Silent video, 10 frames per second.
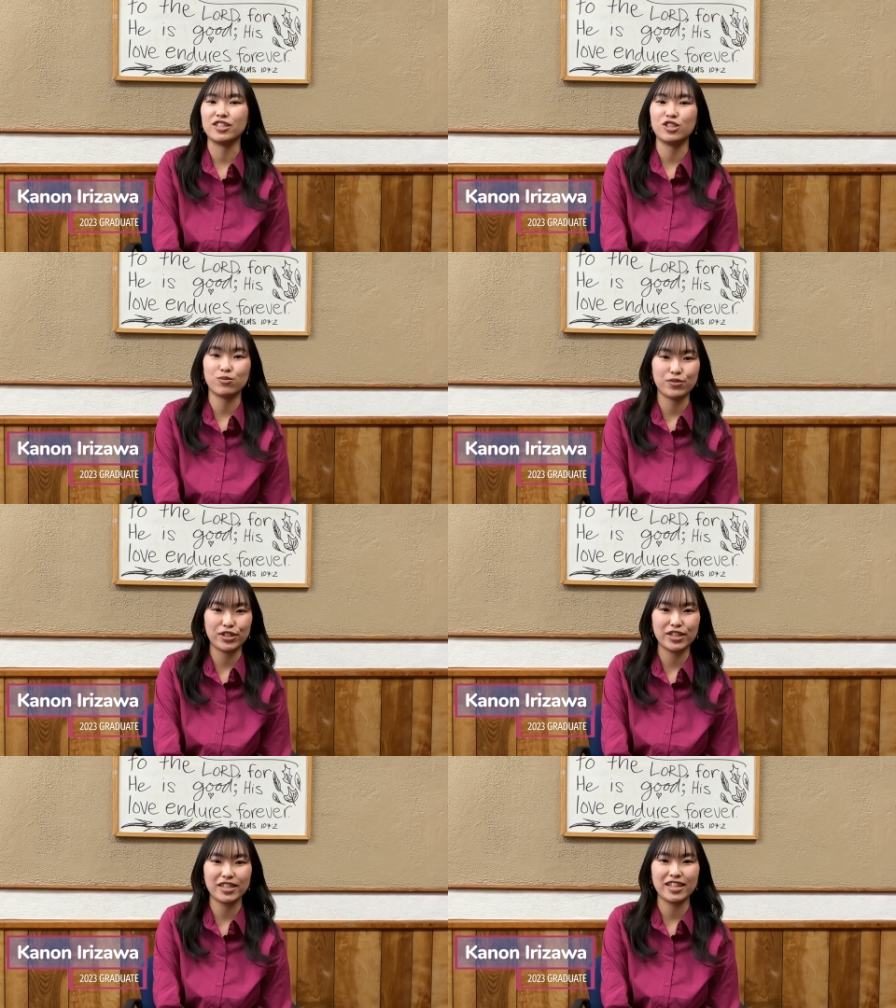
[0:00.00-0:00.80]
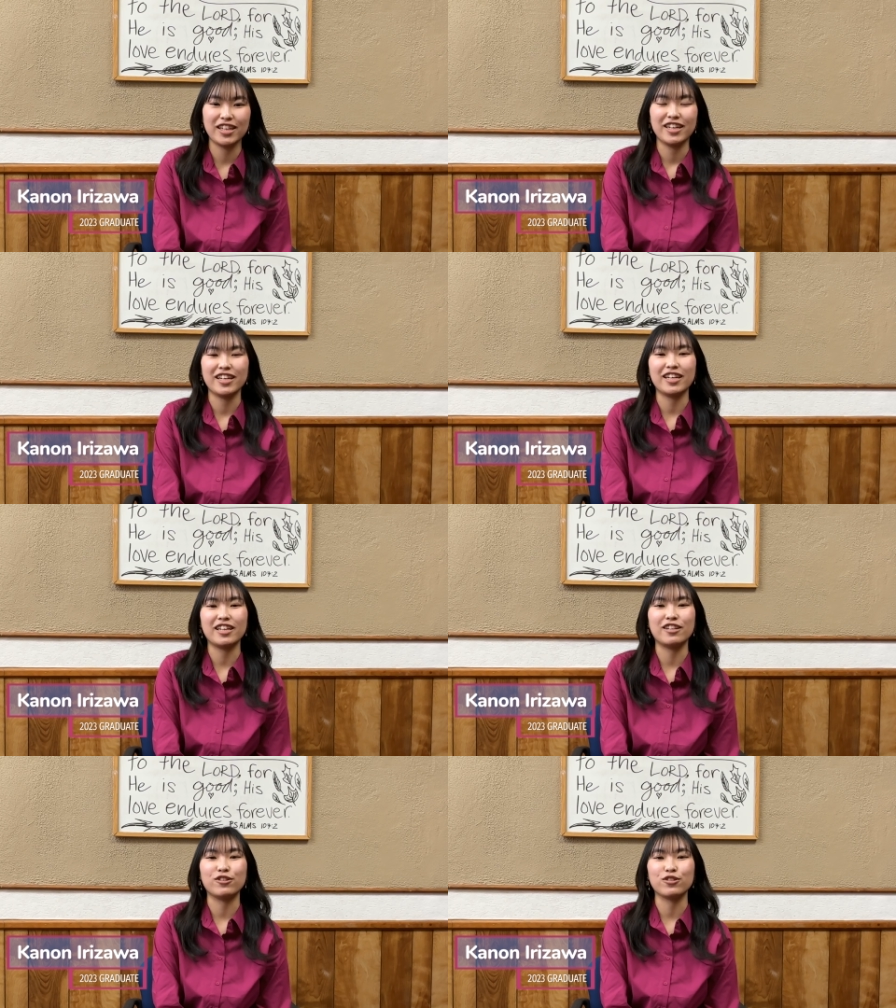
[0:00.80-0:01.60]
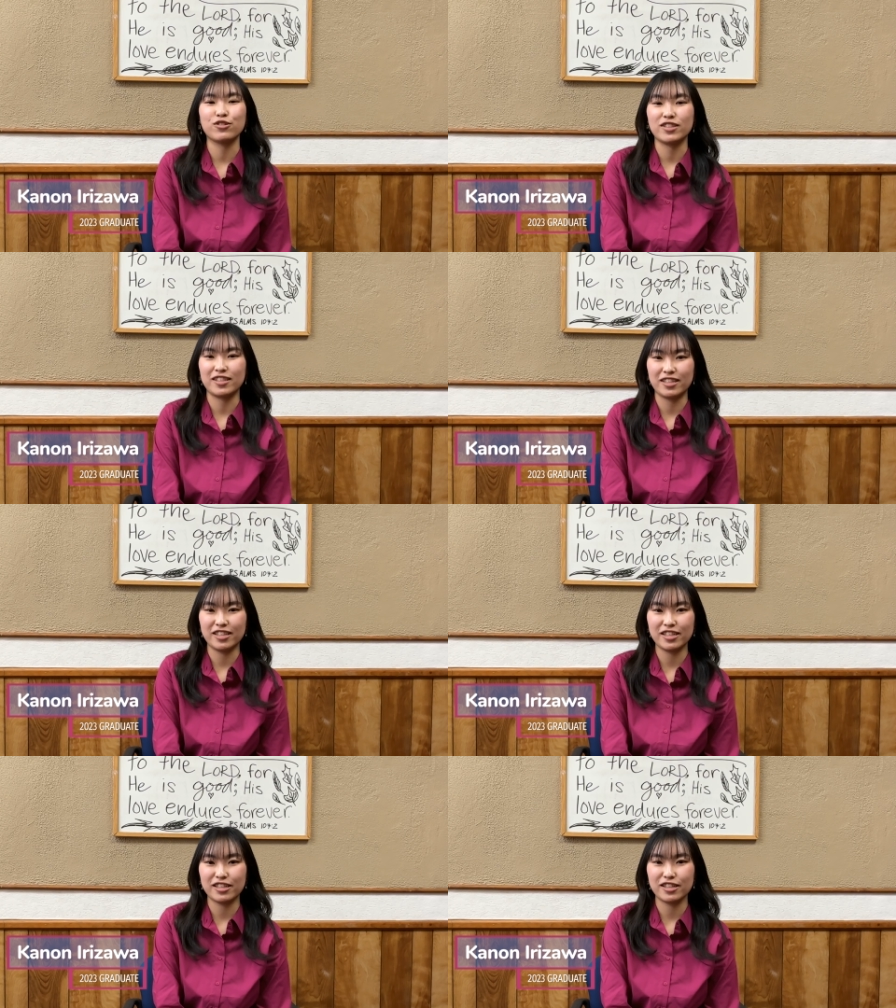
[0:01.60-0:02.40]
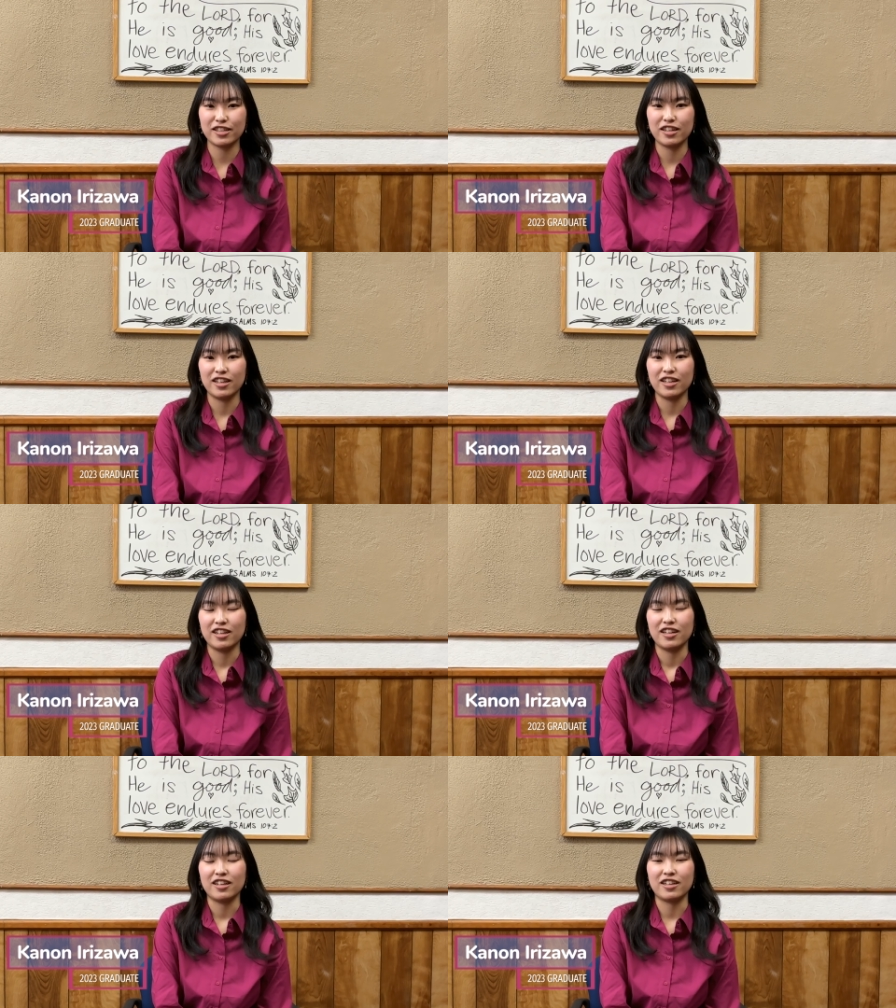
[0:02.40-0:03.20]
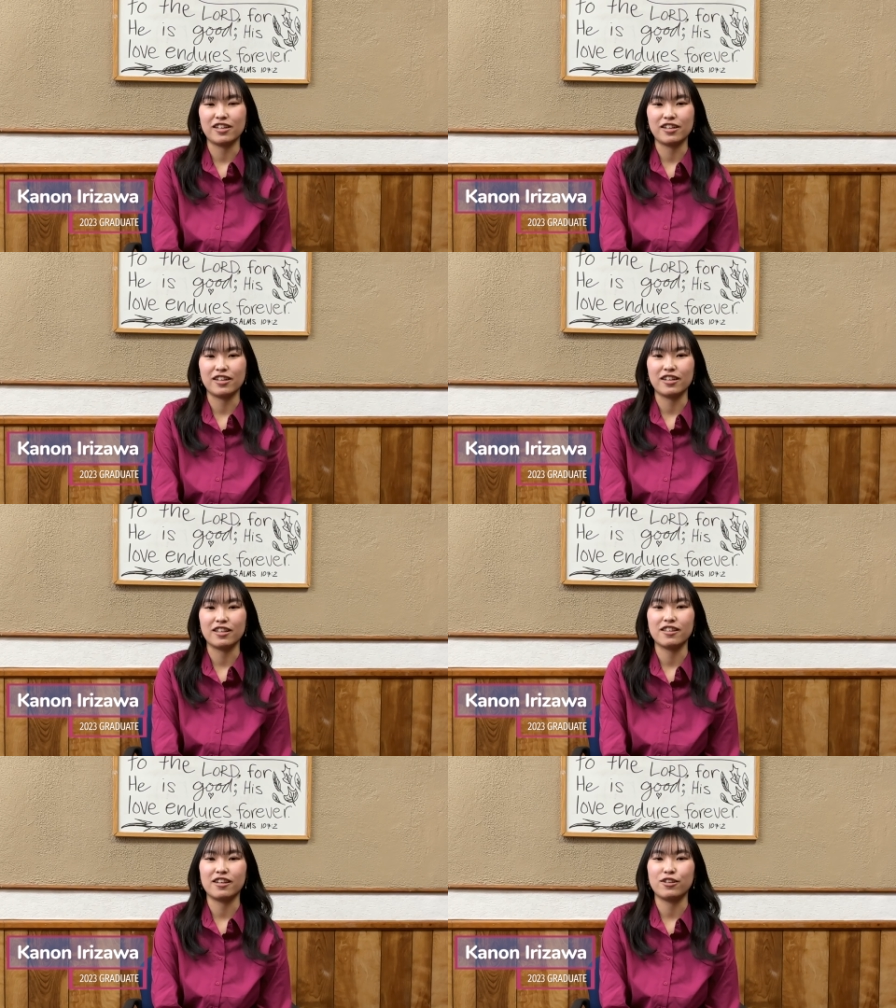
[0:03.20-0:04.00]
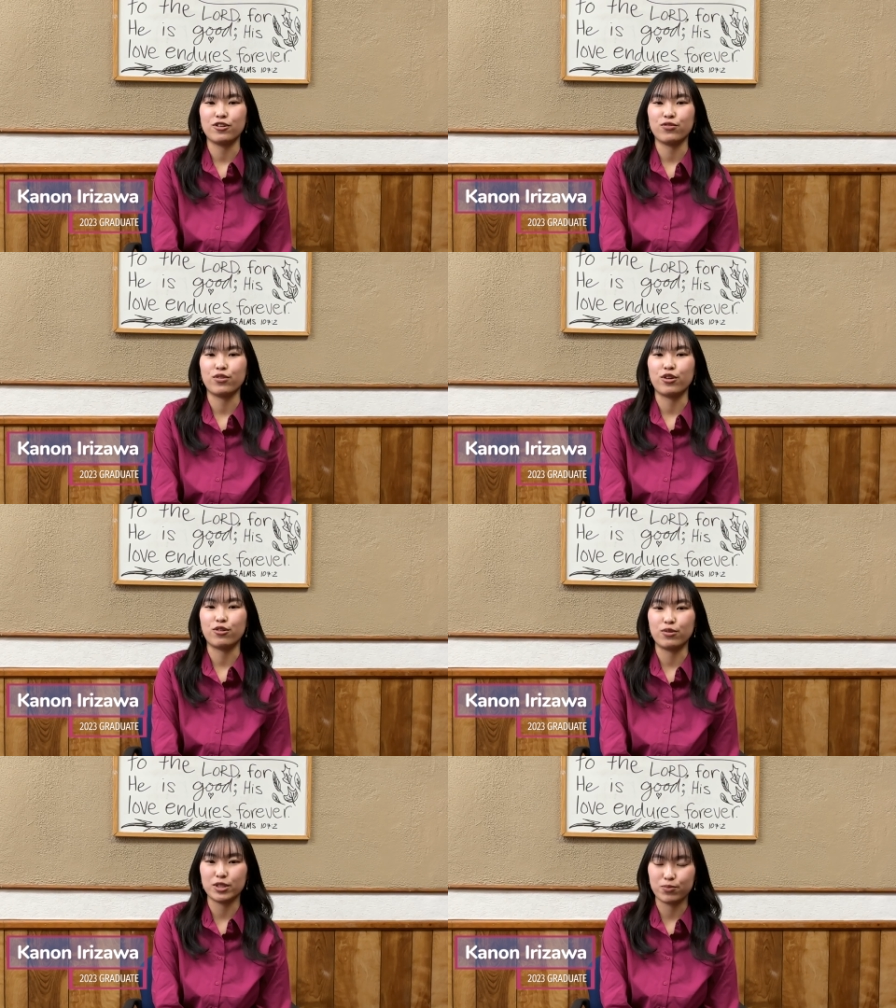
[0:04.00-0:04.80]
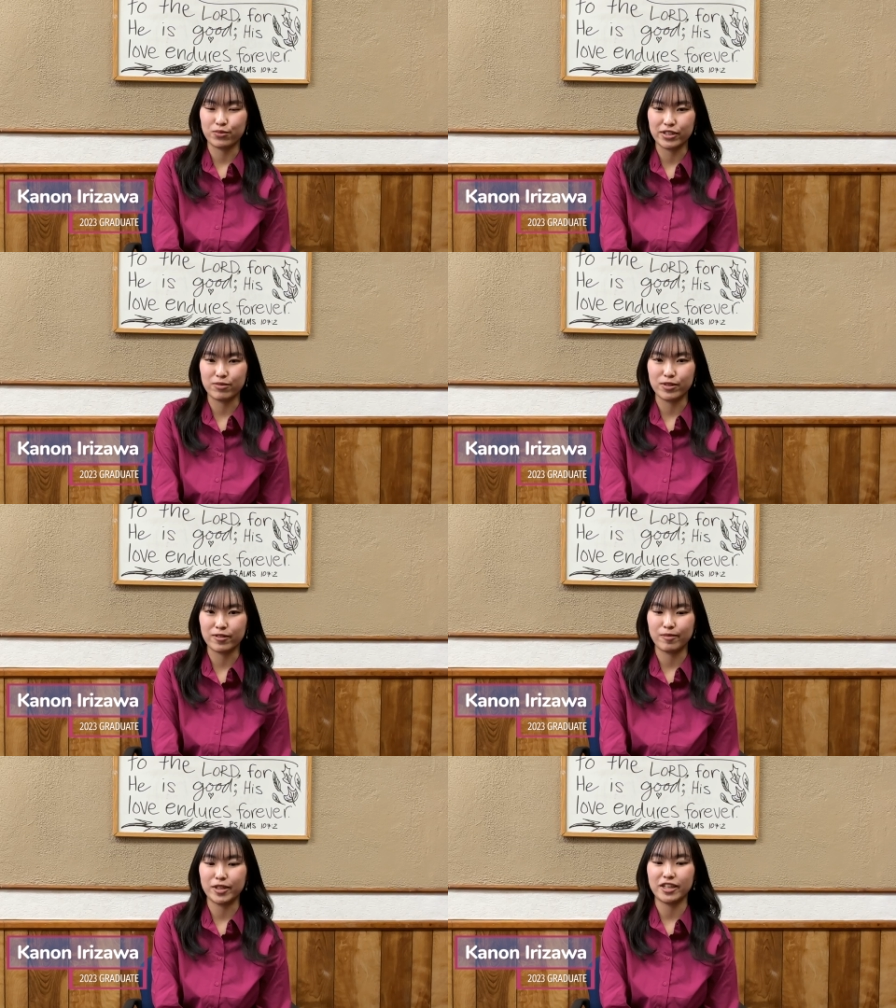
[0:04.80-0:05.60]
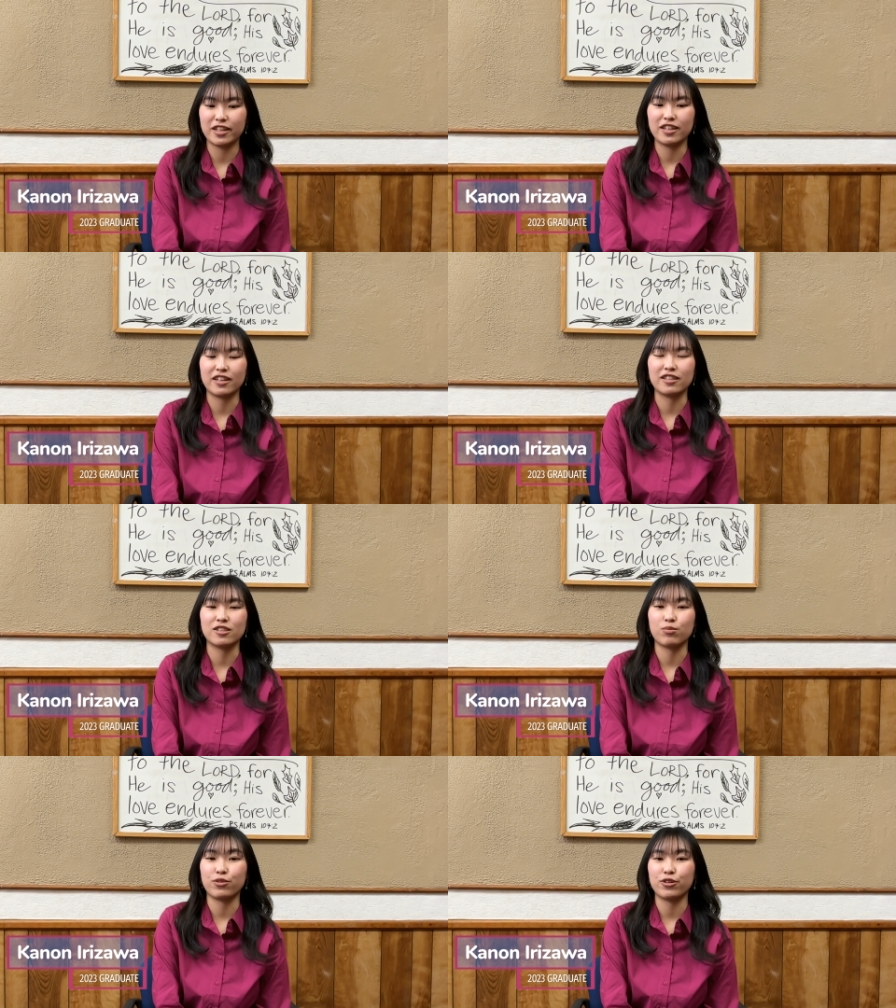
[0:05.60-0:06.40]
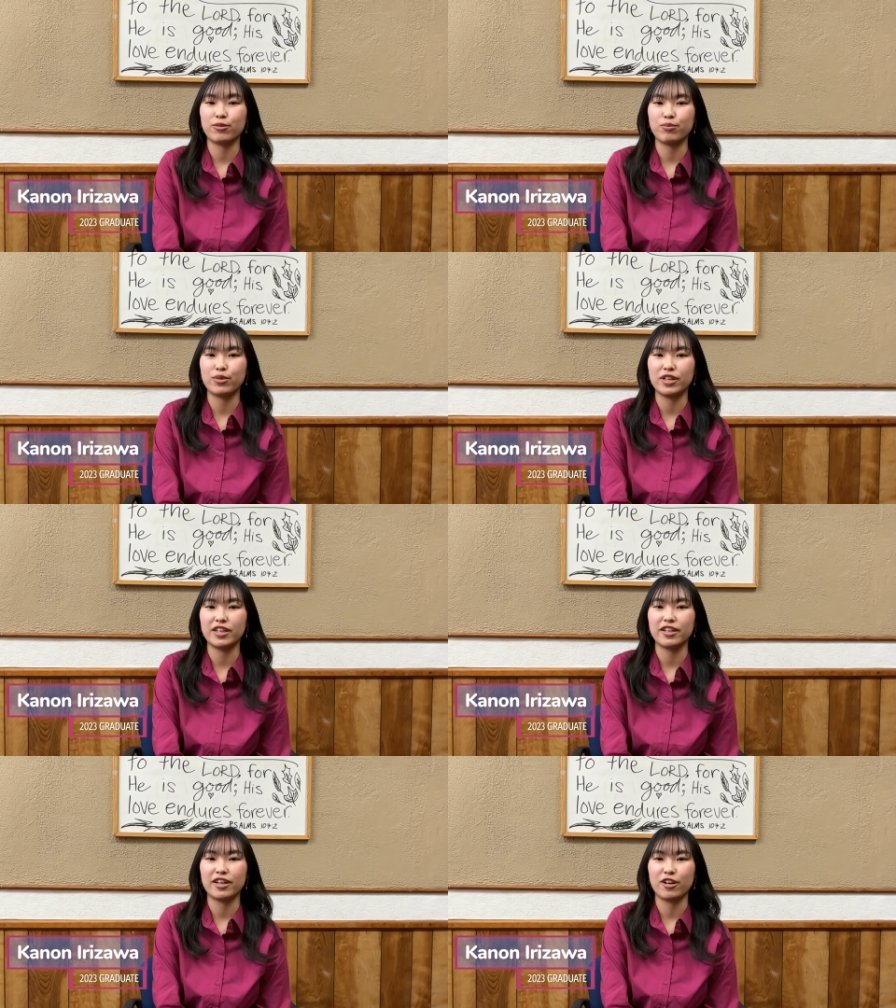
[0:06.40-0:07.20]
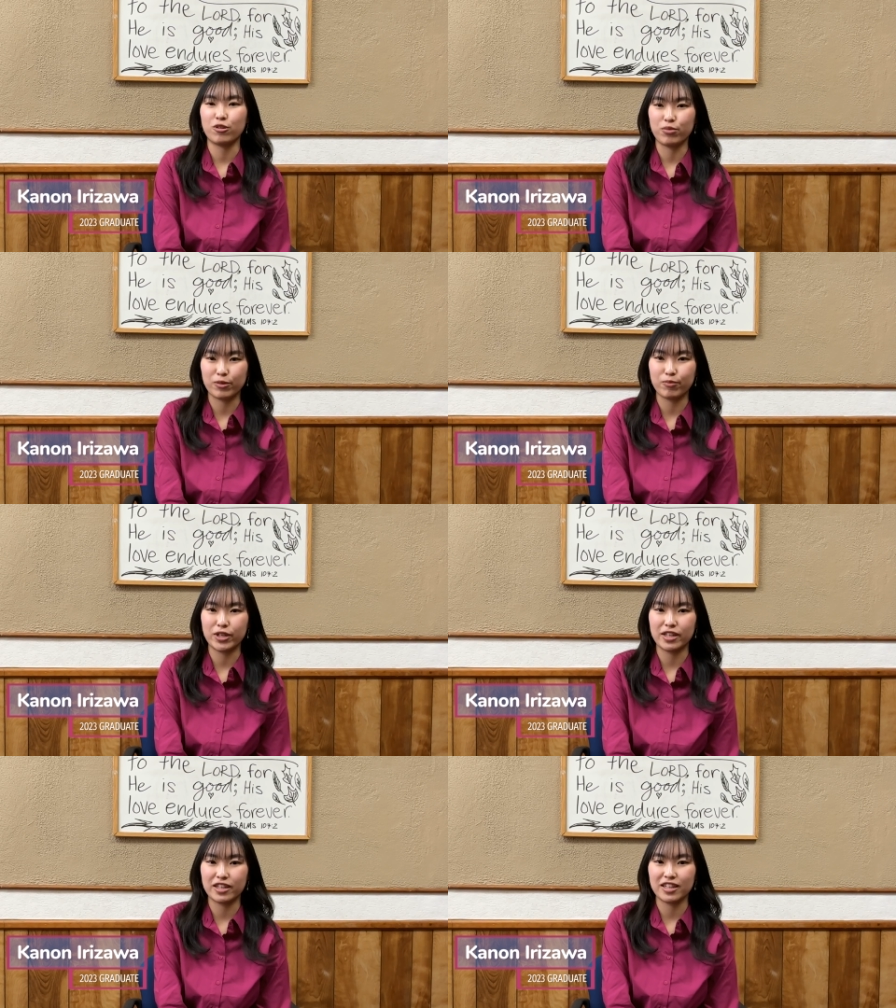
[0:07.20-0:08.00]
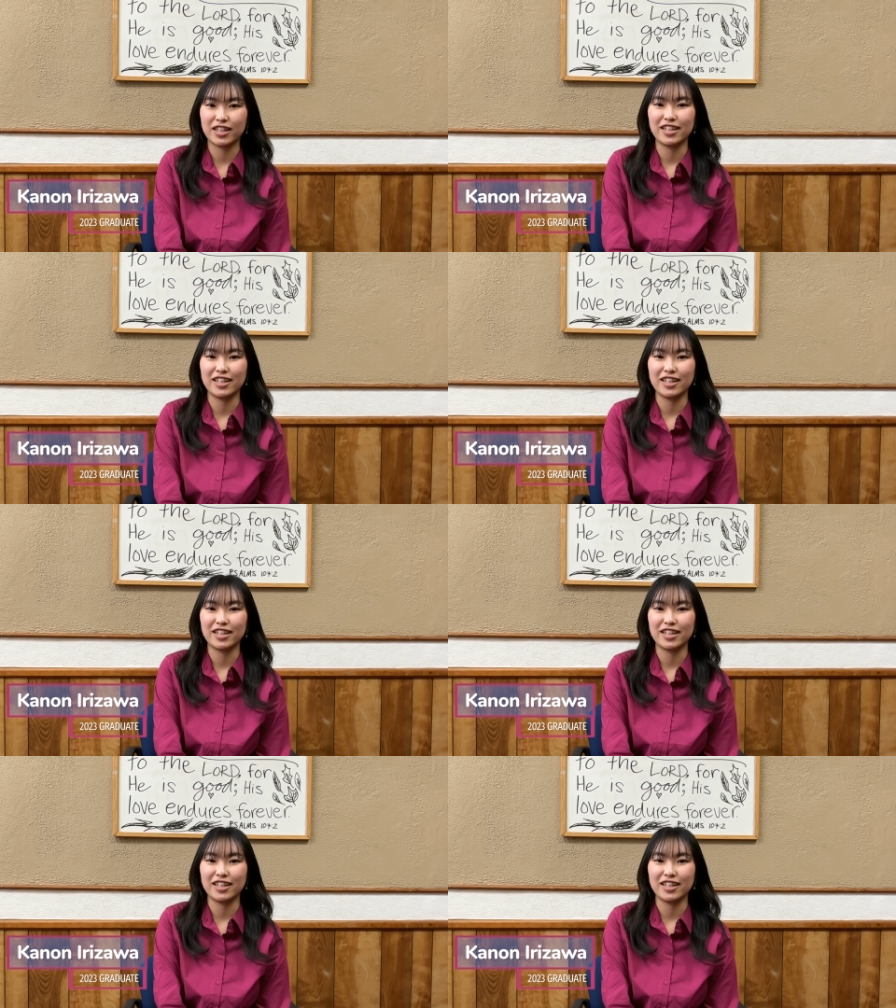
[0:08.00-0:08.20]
in Japan and also in here uh, thank you for always believing me and supporting me, helping me.